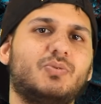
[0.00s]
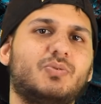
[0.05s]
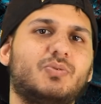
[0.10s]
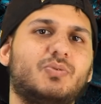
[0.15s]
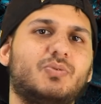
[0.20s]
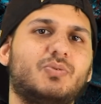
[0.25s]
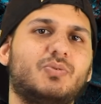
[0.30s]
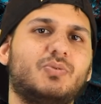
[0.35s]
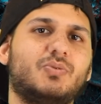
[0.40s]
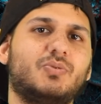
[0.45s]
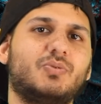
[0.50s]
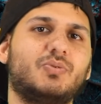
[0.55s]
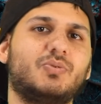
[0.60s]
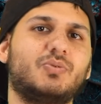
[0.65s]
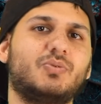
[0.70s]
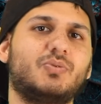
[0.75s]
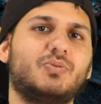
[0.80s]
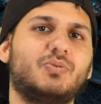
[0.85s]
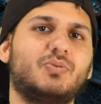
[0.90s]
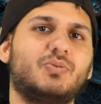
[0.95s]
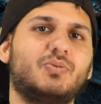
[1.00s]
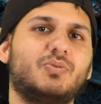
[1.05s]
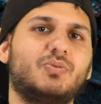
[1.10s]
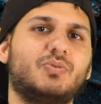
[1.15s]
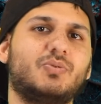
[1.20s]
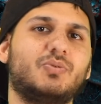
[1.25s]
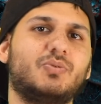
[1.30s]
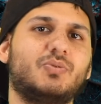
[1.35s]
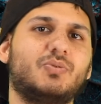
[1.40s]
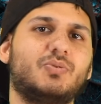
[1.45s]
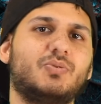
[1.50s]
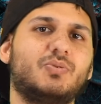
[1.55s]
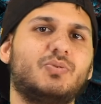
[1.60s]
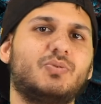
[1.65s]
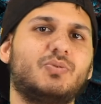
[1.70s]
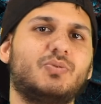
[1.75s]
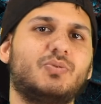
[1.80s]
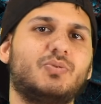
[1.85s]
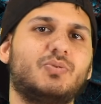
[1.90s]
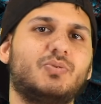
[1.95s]

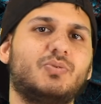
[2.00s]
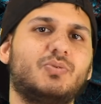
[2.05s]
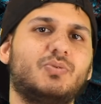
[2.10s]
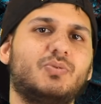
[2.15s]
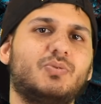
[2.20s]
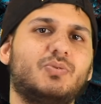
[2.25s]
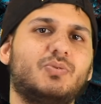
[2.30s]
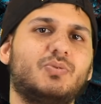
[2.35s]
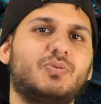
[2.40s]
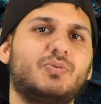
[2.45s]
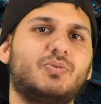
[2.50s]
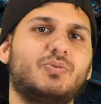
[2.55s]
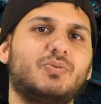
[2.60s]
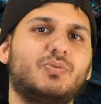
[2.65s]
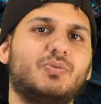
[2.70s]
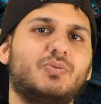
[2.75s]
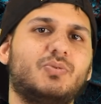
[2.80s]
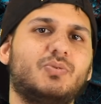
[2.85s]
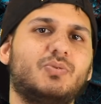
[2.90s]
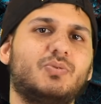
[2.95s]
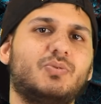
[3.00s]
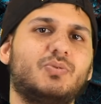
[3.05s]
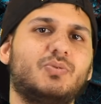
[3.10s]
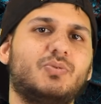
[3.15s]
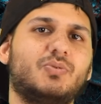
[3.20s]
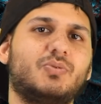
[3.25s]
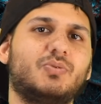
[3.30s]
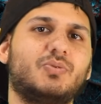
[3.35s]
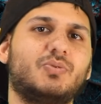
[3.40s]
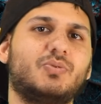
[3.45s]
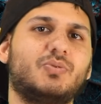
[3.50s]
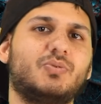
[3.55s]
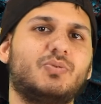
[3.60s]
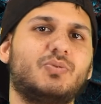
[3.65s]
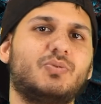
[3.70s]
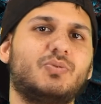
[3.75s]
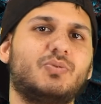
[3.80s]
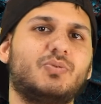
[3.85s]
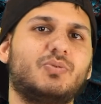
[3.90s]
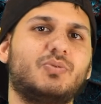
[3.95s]

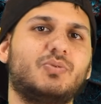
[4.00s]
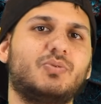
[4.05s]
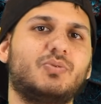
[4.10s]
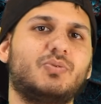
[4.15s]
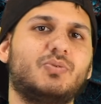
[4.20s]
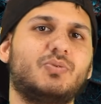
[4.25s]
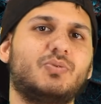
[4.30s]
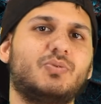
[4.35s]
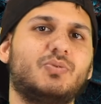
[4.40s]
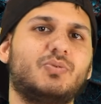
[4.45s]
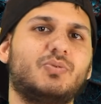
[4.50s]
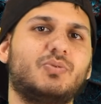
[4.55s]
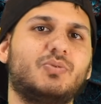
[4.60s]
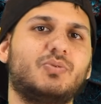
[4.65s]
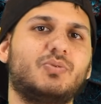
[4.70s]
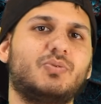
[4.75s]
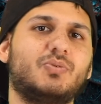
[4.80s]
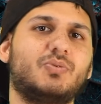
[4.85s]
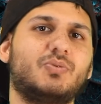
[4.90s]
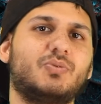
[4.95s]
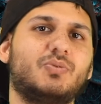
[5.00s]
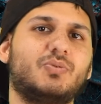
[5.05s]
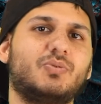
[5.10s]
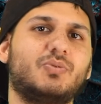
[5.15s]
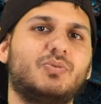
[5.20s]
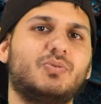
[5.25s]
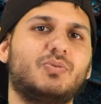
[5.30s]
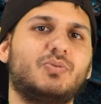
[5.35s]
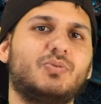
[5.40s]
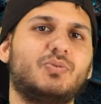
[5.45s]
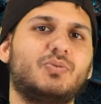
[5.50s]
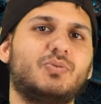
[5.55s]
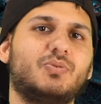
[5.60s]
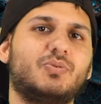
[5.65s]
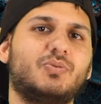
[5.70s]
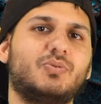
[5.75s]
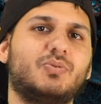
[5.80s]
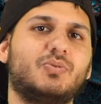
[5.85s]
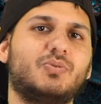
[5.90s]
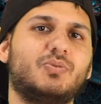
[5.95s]

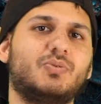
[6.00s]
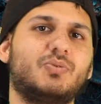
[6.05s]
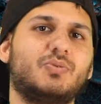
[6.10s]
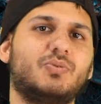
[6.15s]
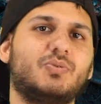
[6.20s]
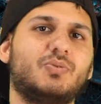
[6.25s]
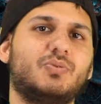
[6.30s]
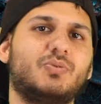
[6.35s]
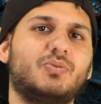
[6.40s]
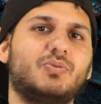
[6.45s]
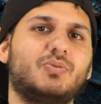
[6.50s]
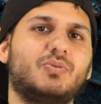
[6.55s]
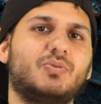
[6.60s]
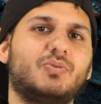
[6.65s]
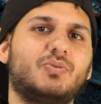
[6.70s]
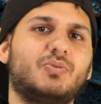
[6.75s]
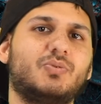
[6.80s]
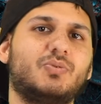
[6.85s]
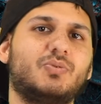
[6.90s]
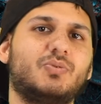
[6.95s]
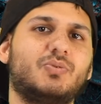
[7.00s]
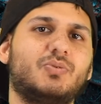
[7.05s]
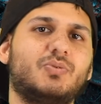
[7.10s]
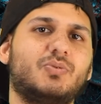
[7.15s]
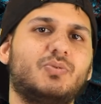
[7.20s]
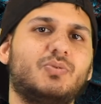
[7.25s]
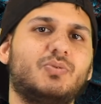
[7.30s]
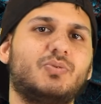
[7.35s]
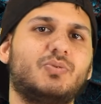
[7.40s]
This person isn't speaking.